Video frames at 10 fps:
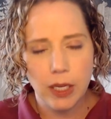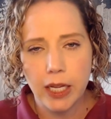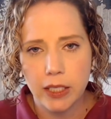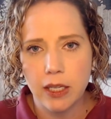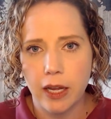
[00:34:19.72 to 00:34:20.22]

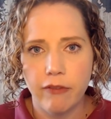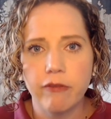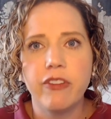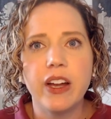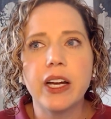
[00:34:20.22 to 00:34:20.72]
It's a
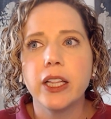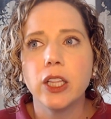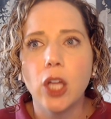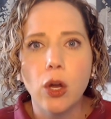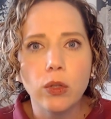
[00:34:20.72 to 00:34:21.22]
very
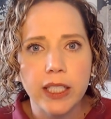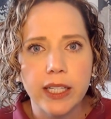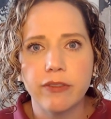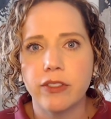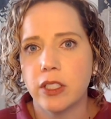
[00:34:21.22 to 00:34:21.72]
low
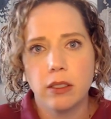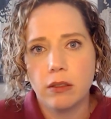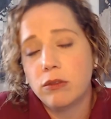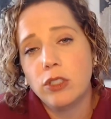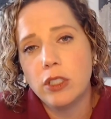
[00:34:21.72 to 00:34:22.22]
lift,
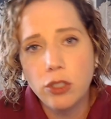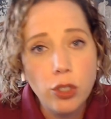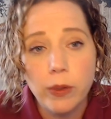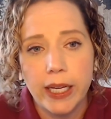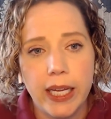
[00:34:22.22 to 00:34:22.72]
just
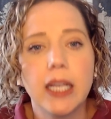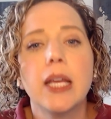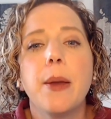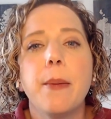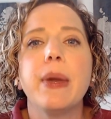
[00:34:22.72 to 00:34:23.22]
doing it,
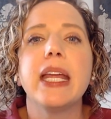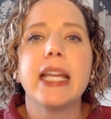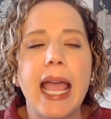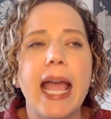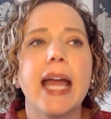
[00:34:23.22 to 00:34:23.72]
but
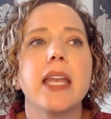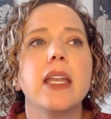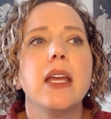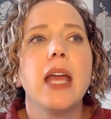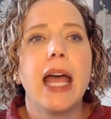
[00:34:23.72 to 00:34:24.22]
it
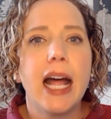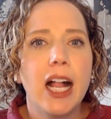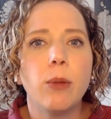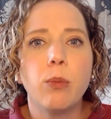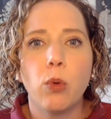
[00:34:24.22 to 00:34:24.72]
can
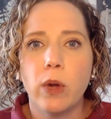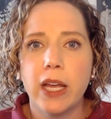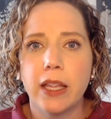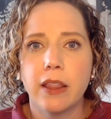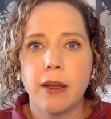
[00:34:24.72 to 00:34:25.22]
help
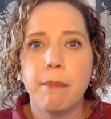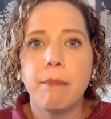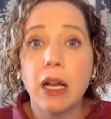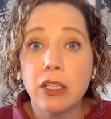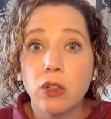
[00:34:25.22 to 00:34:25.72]
with
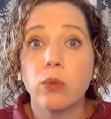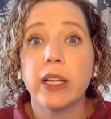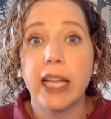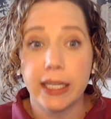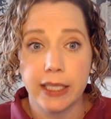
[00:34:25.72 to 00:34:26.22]
muscle
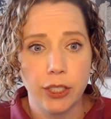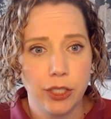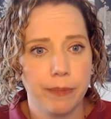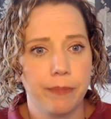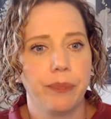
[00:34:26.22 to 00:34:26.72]

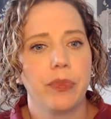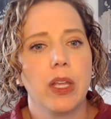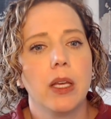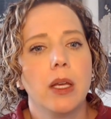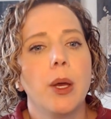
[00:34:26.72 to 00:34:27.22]
relaxation.
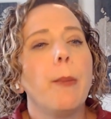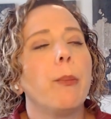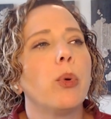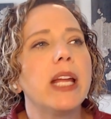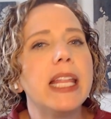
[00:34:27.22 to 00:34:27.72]

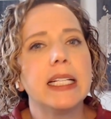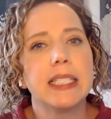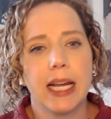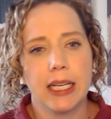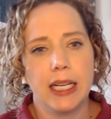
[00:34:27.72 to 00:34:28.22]
Breathing
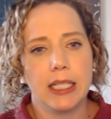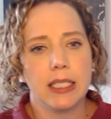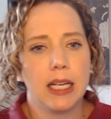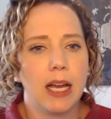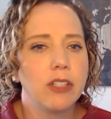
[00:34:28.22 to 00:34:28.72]

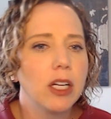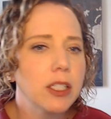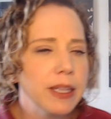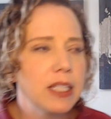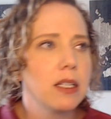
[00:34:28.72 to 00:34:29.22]
techniques. I've
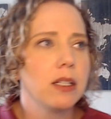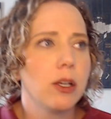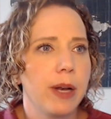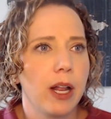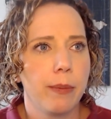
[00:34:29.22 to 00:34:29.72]
talked about this a
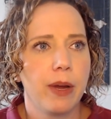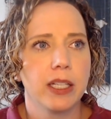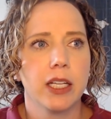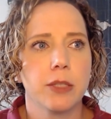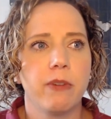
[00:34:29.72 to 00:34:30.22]
little bit on the
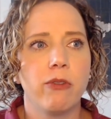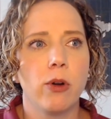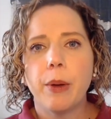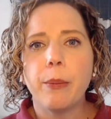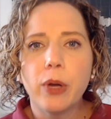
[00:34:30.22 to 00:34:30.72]
podcast before,
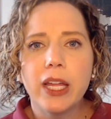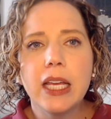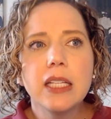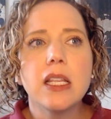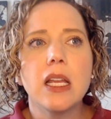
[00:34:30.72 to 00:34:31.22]
but
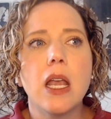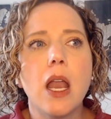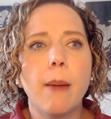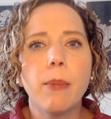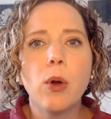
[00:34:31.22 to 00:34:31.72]
breathing is the
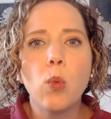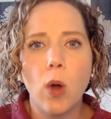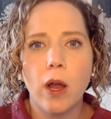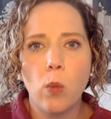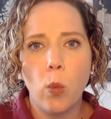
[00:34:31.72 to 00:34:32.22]
number
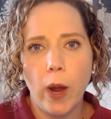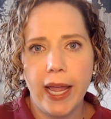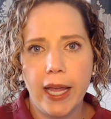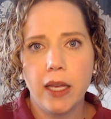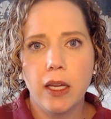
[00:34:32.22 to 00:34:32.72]
one
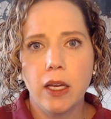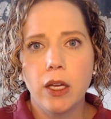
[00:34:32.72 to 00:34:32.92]
way